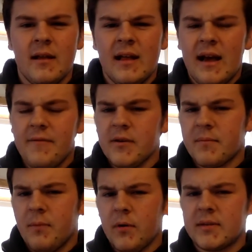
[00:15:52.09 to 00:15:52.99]
I feel
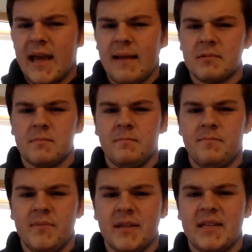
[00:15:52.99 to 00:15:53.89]
like both games,
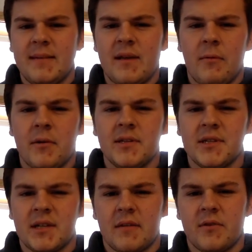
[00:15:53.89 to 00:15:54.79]
the team that won
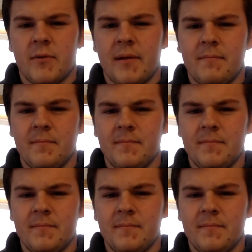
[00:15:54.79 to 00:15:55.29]
deserved to win.